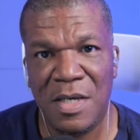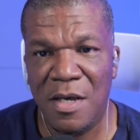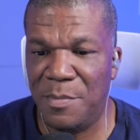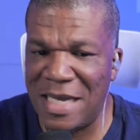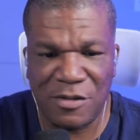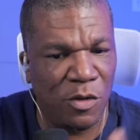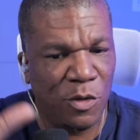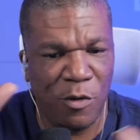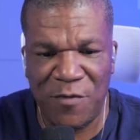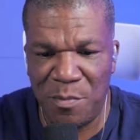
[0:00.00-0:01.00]
But that's going to
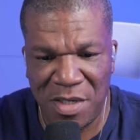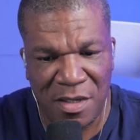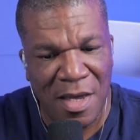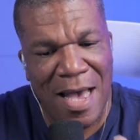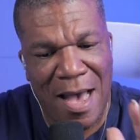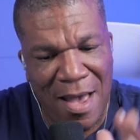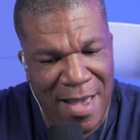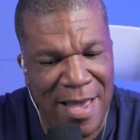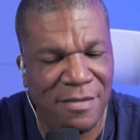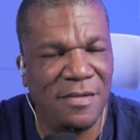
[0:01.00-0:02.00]
do it for me. I
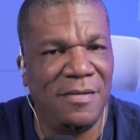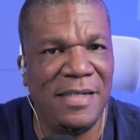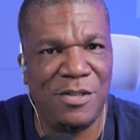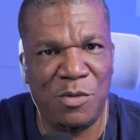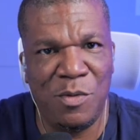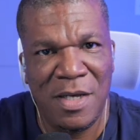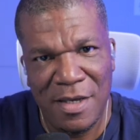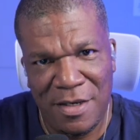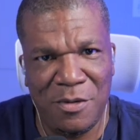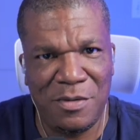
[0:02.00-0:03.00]
had to let you
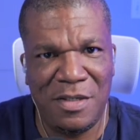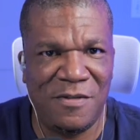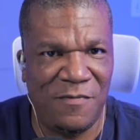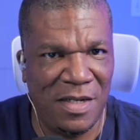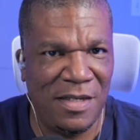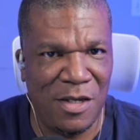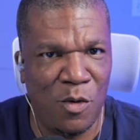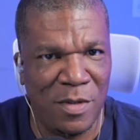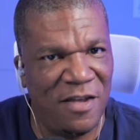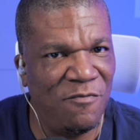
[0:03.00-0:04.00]
hear this video
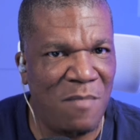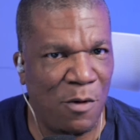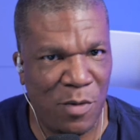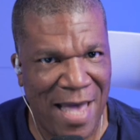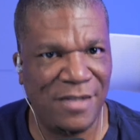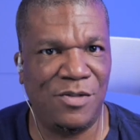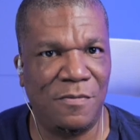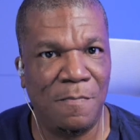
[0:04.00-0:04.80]
and give my reaction.